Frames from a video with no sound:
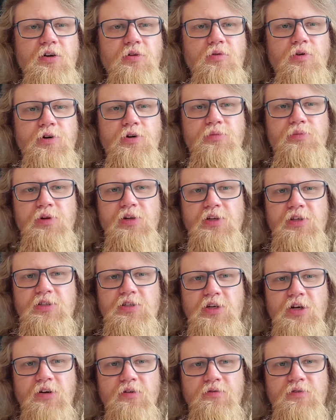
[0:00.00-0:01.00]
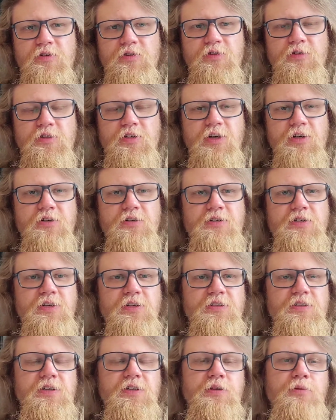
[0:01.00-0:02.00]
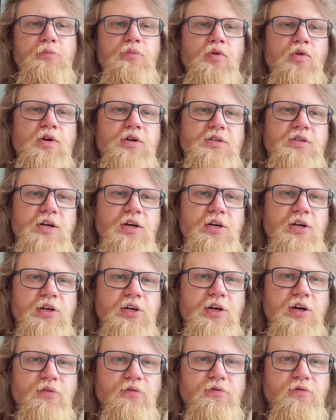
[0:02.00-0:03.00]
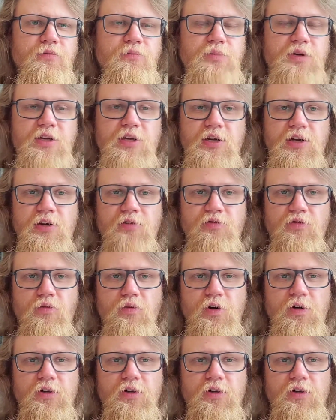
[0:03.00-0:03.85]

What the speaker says: where the police officer kind of says that the boy's had enough beating for